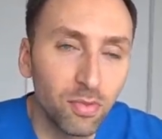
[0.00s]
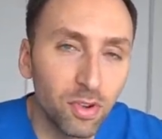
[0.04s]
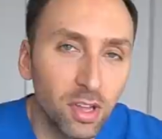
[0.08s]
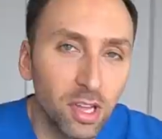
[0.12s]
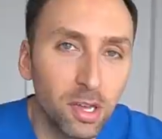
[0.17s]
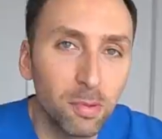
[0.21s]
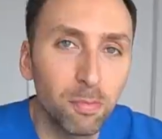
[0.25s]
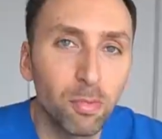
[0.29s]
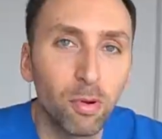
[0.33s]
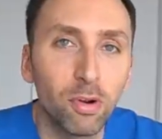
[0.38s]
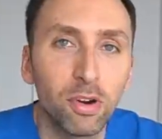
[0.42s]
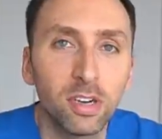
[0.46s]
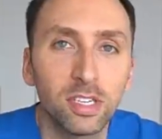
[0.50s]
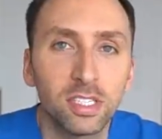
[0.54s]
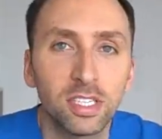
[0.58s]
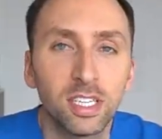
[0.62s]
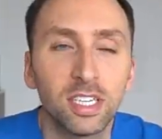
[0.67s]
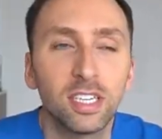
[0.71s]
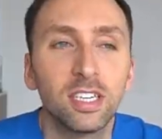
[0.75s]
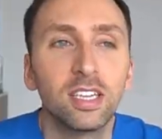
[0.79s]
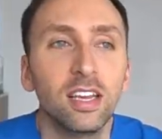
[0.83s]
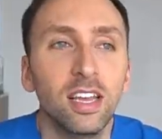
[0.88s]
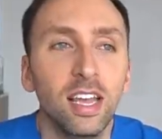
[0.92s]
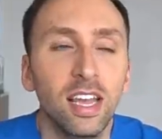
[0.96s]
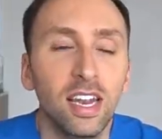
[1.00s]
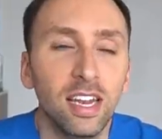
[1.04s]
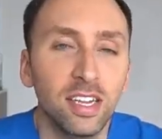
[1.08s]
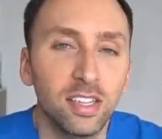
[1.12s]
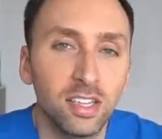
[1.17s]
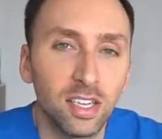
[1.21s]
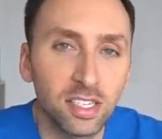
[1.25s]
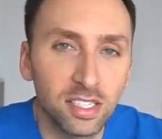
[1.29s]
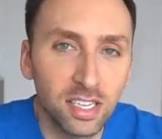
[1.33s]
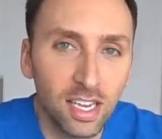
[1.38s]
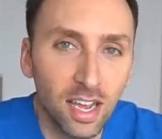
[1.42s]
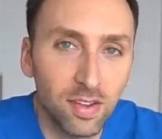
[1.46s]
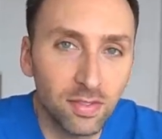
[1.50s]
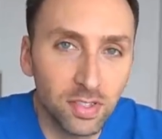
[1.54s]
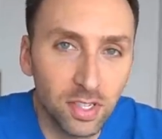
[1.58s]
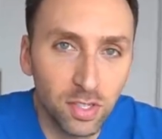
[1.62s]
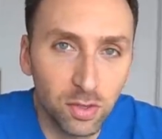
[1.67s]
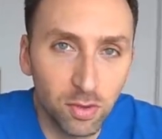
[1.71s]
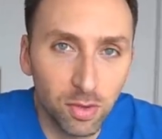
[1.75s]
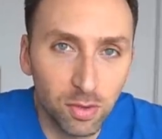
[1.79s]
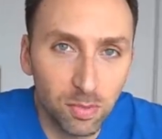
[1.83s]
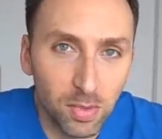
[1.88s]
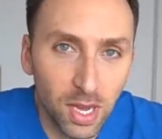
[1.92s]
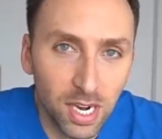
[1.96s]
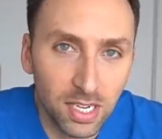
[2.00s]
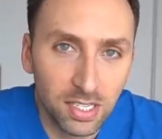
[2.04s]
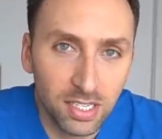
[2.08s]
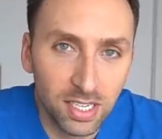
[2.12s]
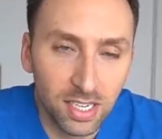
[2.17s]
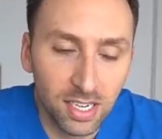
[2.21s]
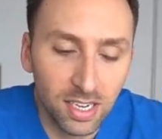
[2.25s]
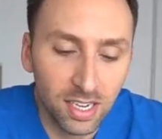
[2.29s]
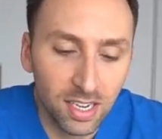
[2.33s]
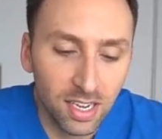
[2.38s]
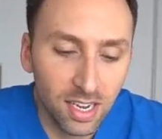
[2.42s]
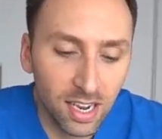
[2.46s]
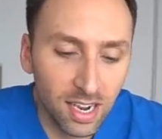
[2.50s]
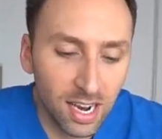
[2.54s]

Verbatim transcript: really important, and it doesn't have to do with medicine.